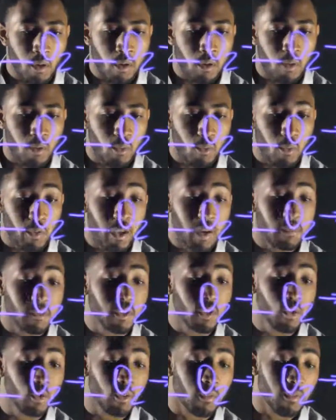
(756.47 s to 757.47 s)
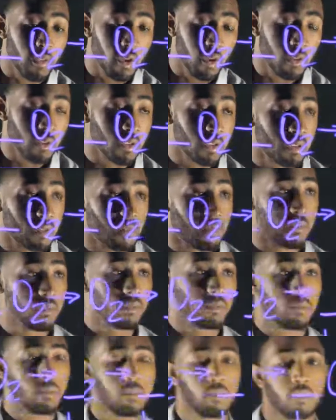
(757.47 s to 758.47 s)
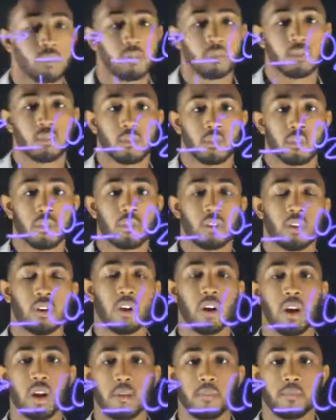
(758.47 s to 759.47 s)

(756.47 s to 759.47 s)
we have 2 of those. Alright.